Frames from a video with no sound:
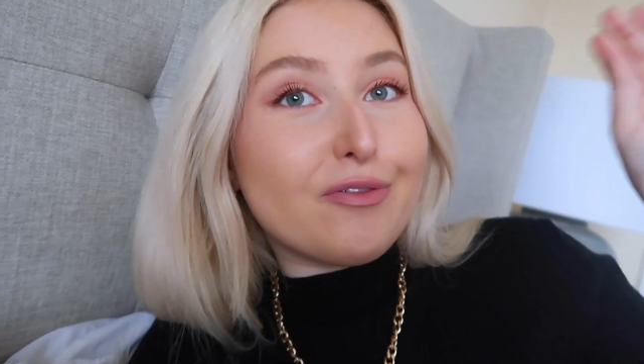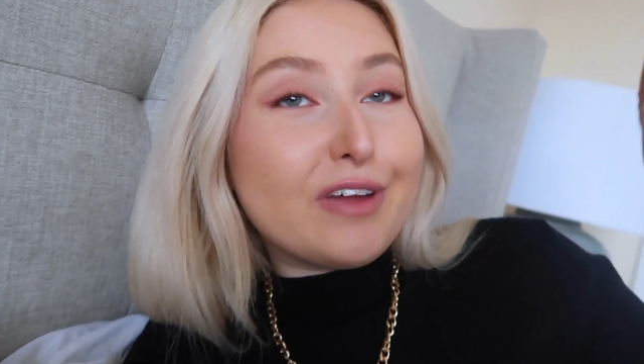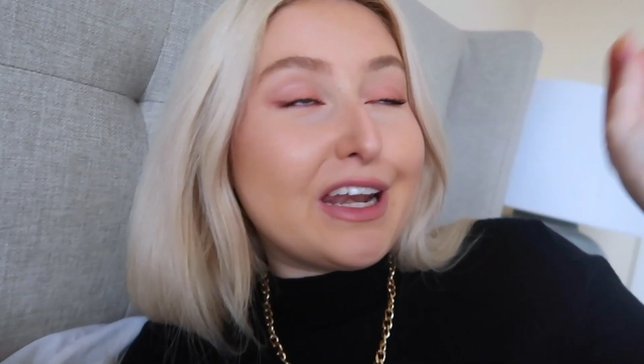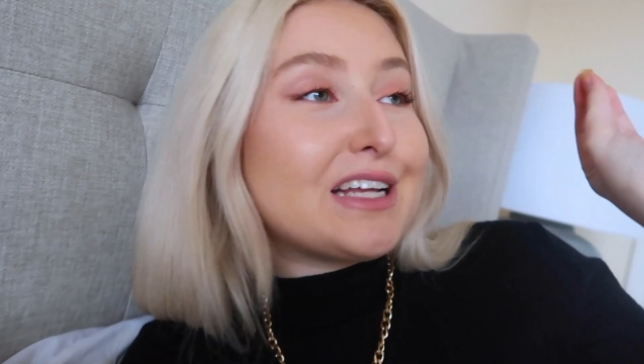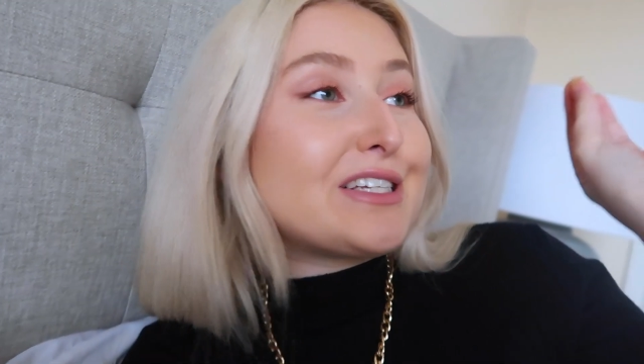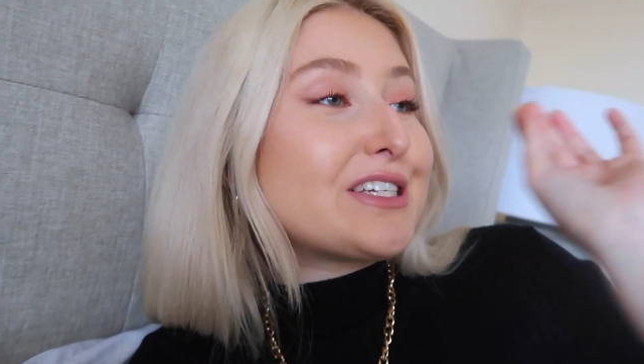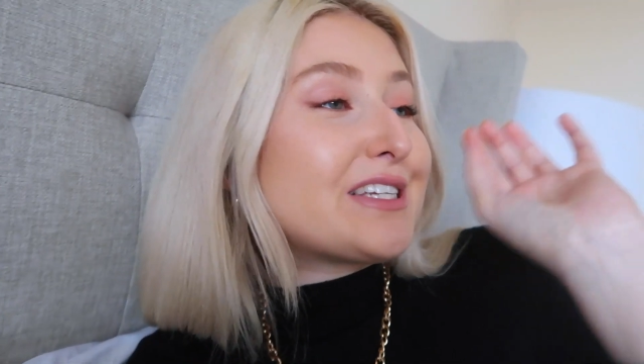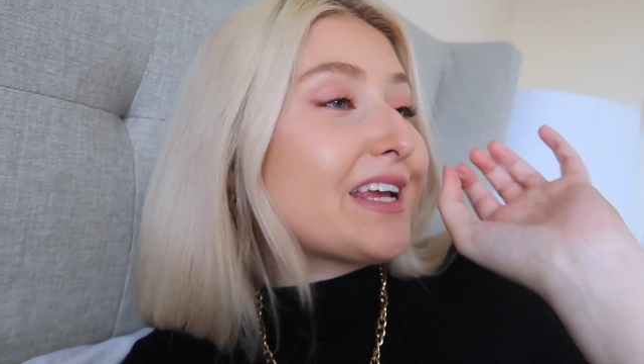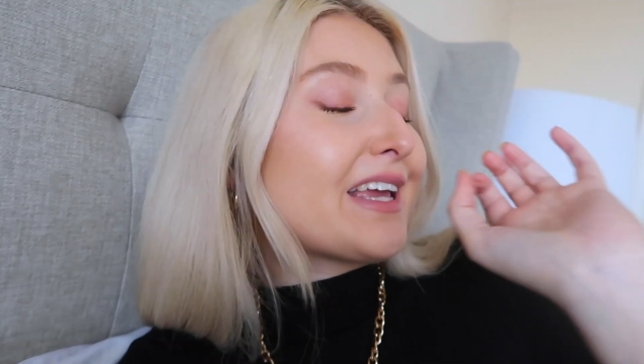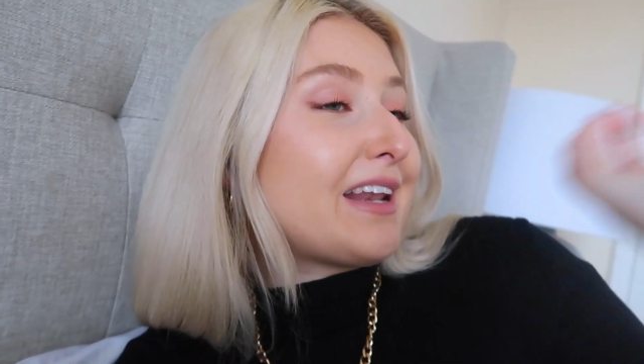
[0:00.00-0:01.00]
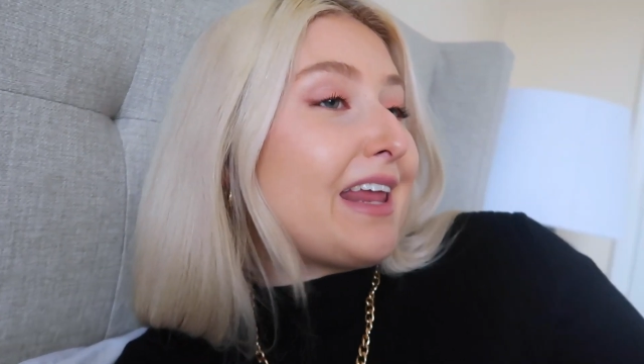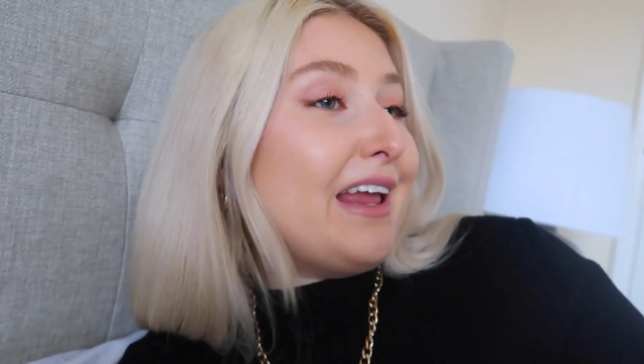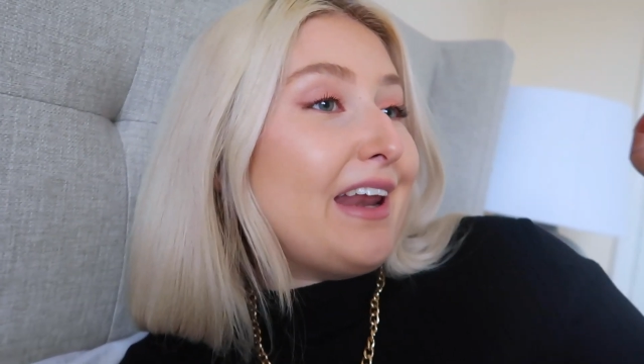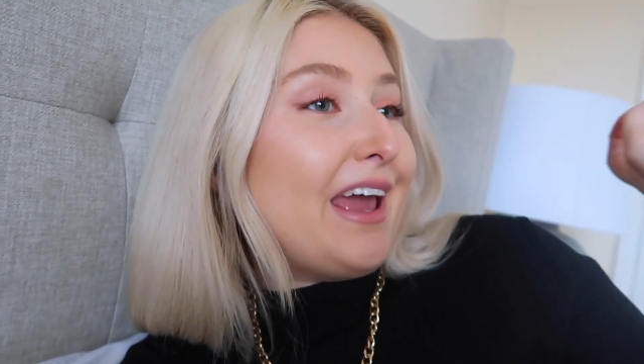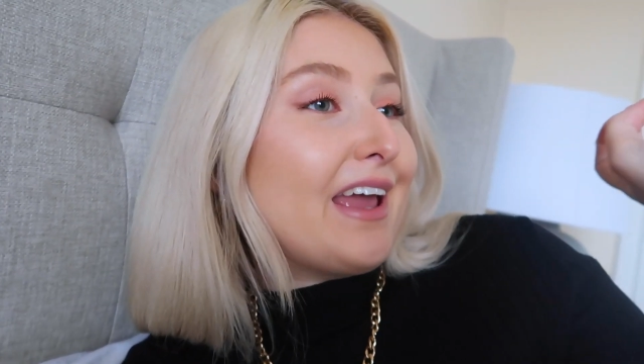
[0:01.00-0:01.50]
Finished
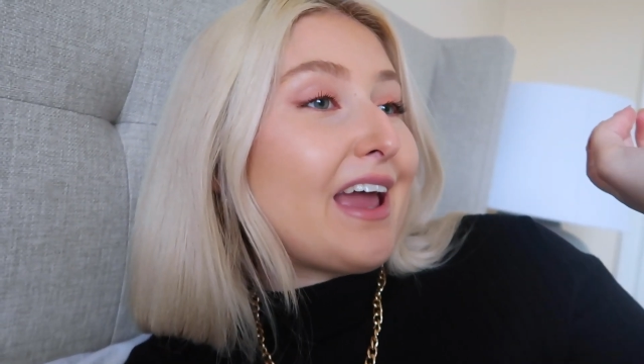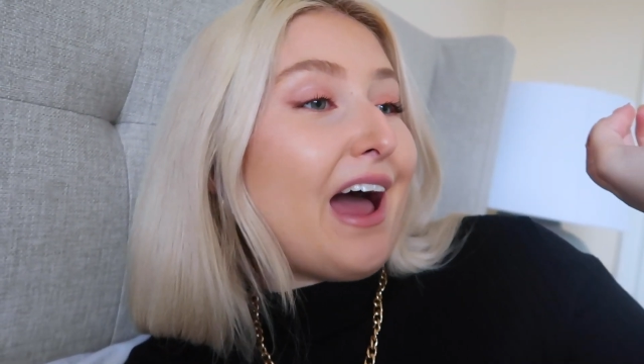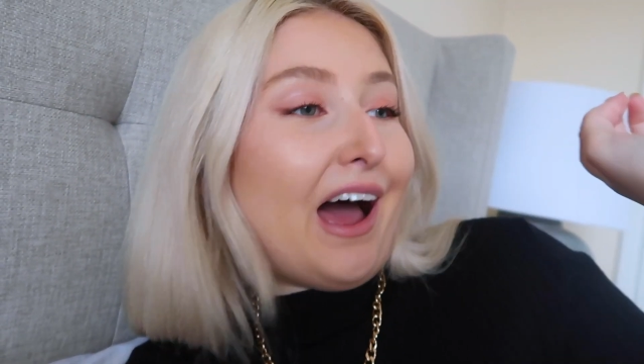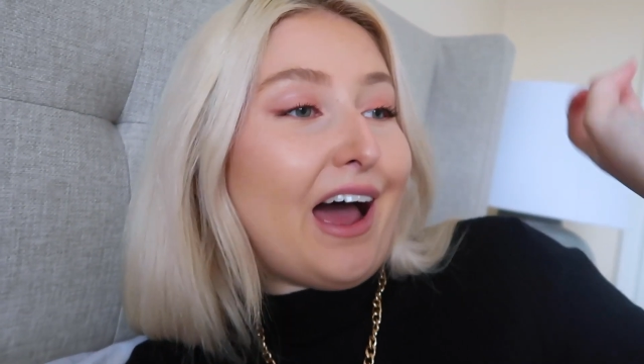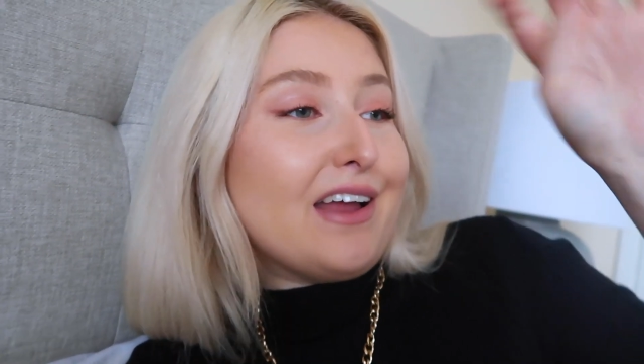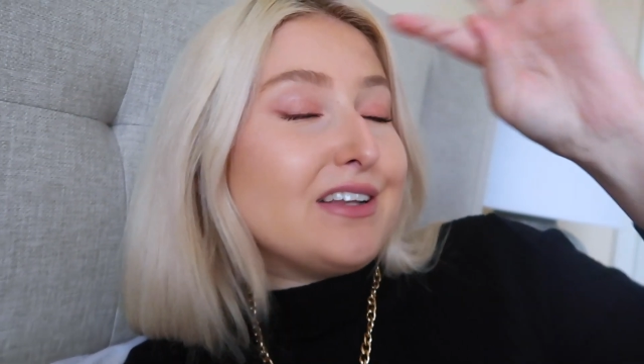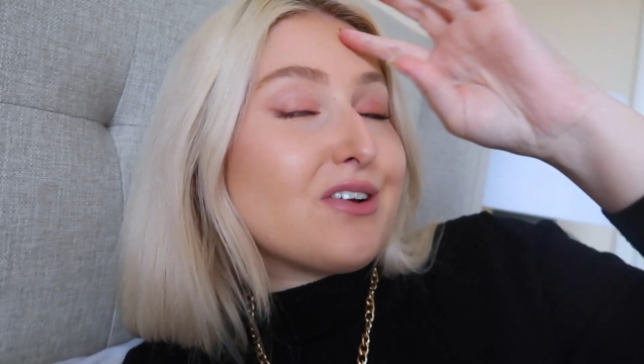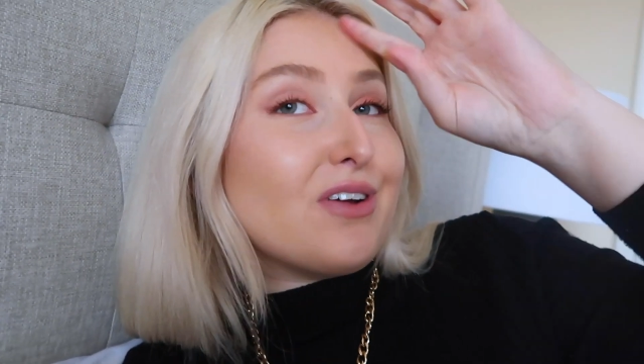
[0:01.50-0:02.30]
cleaning and